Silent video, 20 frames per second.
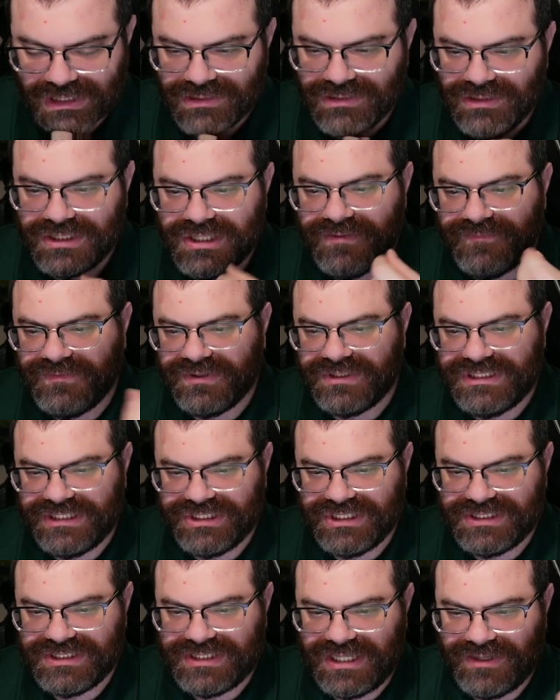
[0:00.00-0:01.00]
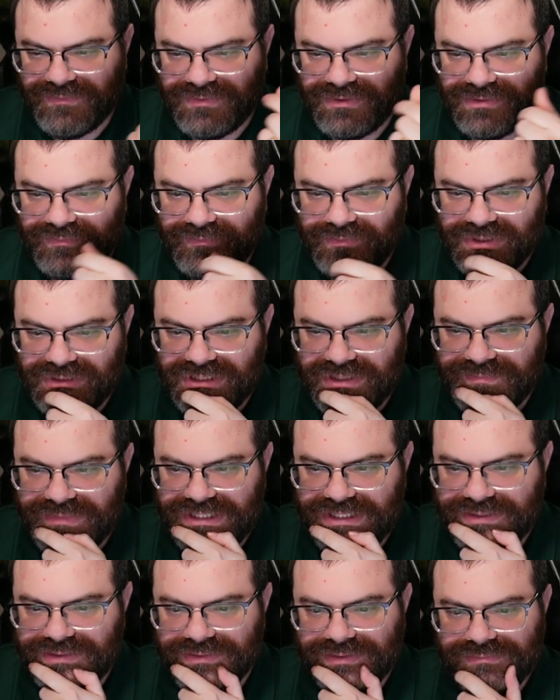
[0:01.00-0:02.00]
looking for digits that were, were
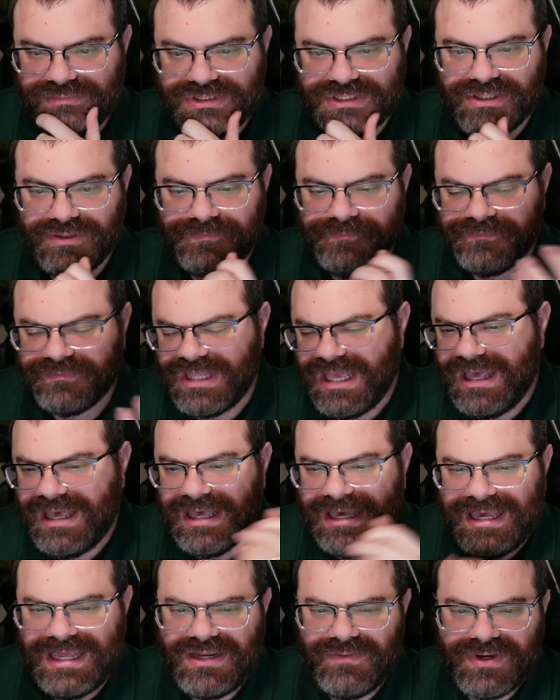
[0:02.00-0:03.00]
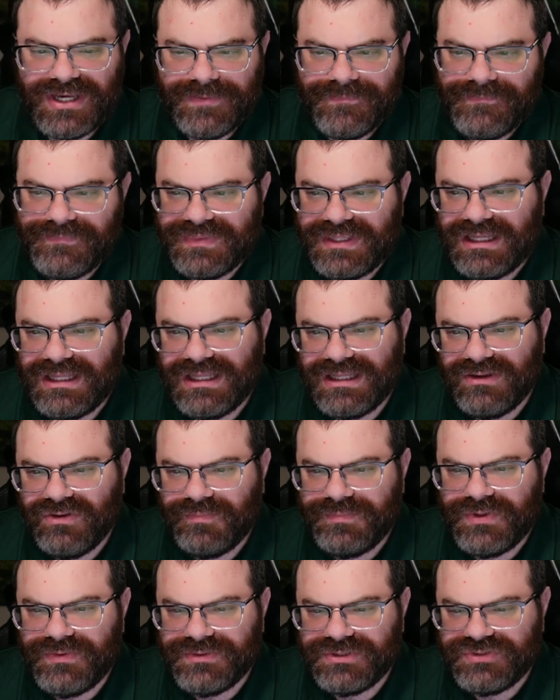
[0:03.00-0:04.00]
limited. So anyway, uh,
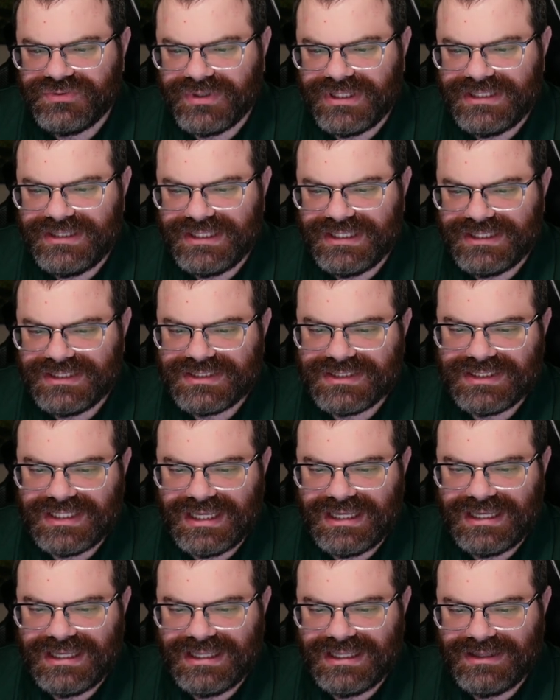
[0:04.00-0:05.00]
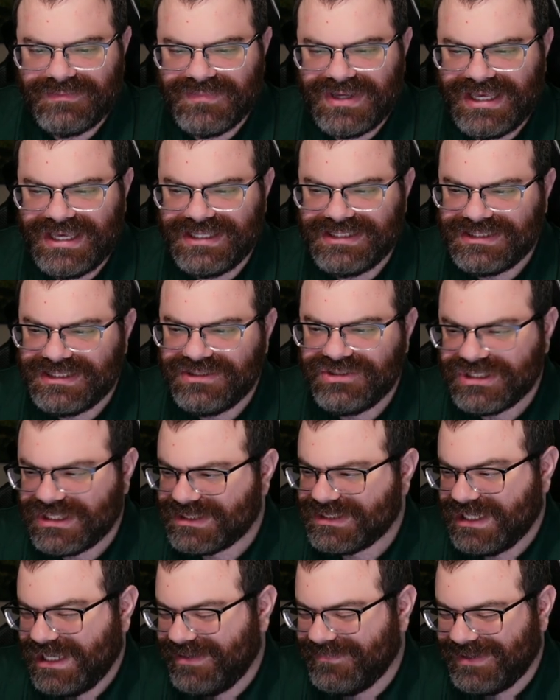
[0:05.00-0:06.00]
hope you enjoyed this. Uh, my A C
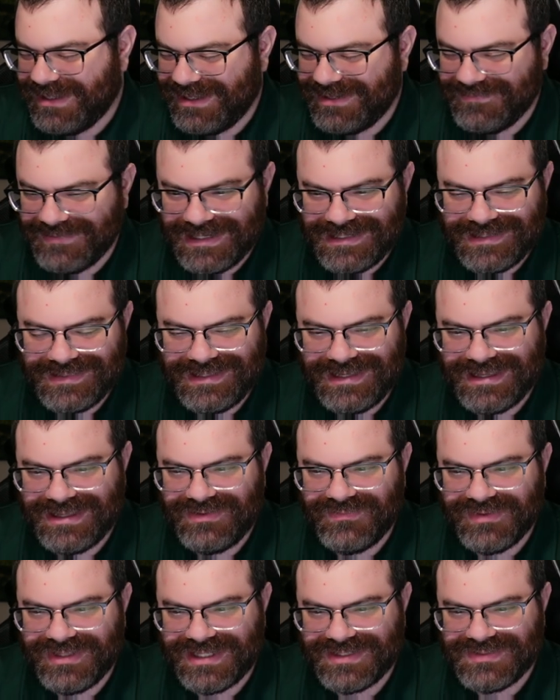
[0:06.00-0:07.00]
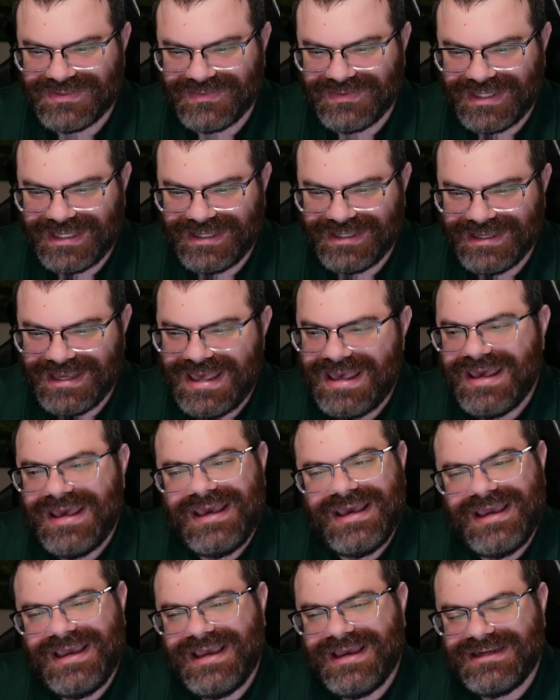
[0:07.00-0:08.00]
just came on right at the end, but that's okay.
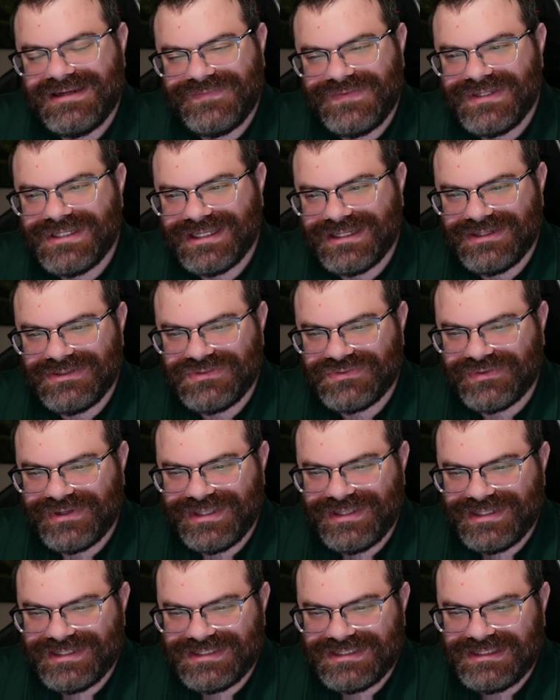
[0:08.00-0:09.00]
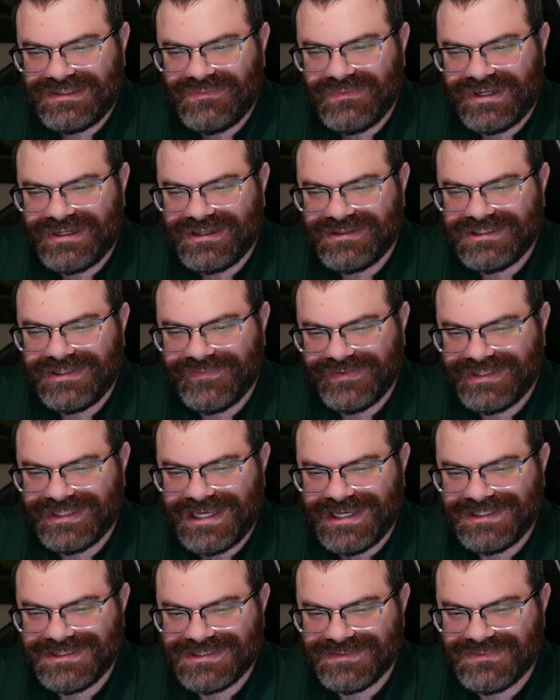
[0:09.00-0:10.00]
And if you did enjoy this, then why not leave a
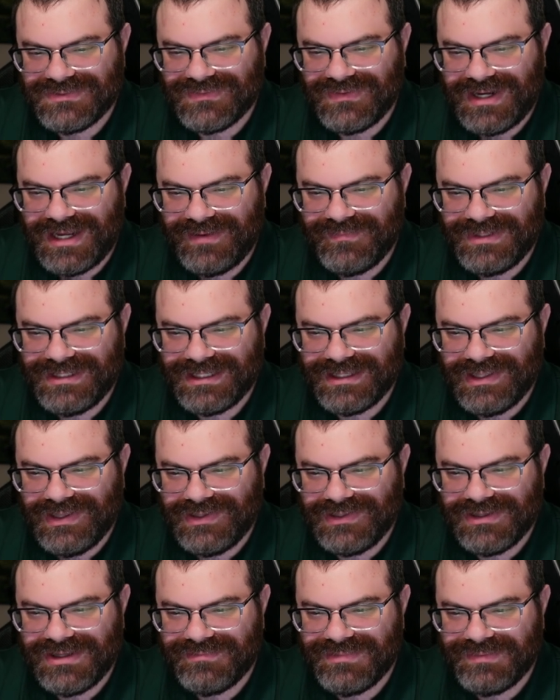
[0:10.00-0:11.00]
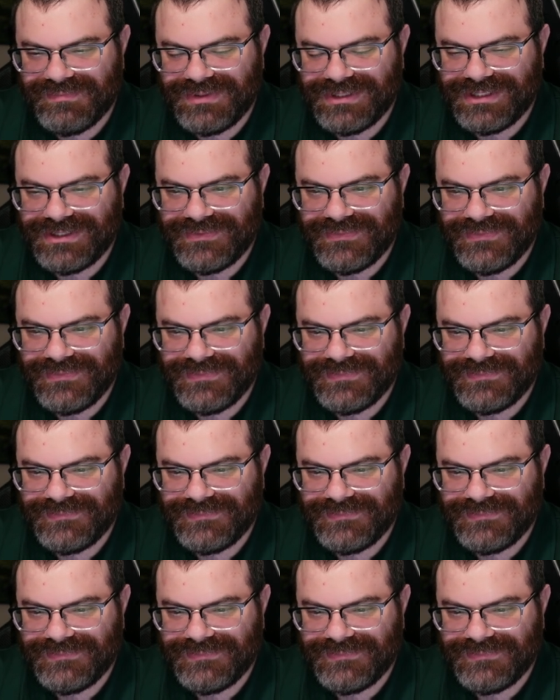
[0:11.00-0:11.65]
like, subscribe, and a kind comment below.